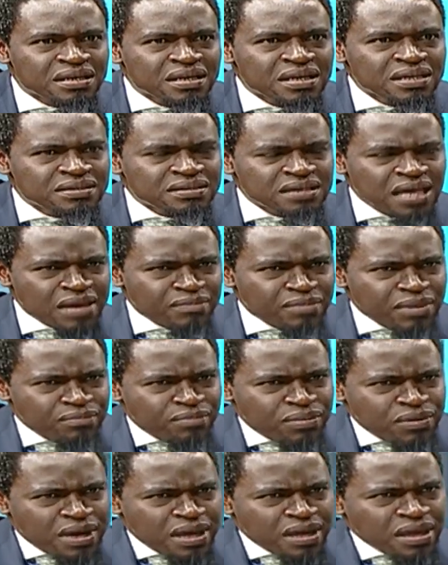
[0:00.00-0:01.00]
is
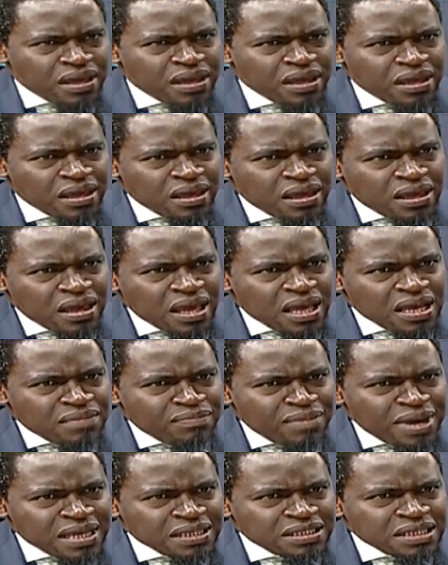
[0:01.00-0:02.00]
cyberbullying
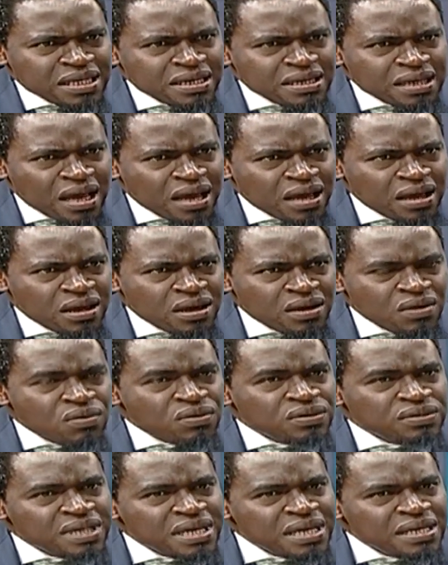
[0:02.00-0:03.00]
and my agenda.
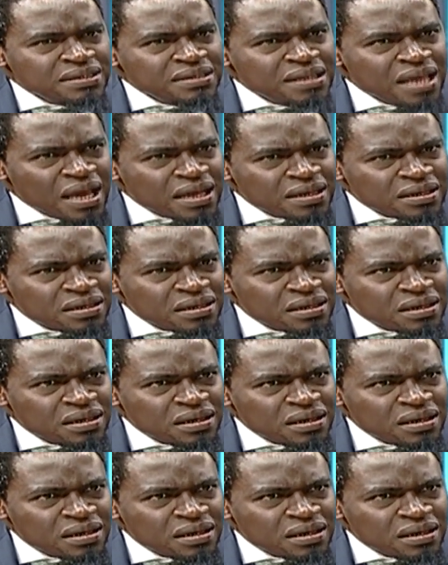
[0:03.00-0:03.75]
Who says that?